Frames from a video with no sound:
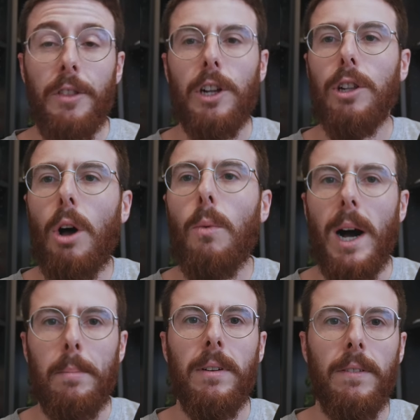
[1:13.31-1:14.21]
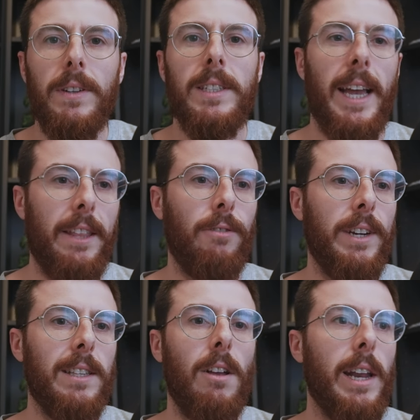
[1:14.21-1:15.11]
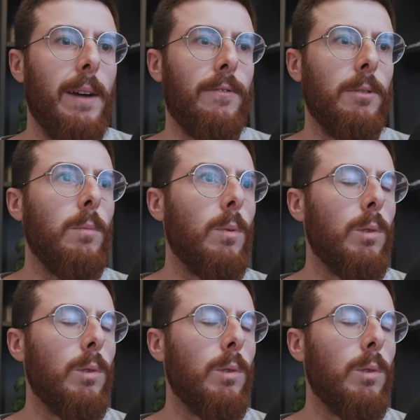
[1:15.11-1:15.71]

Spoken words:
the glow up for Tech 3's lineup from,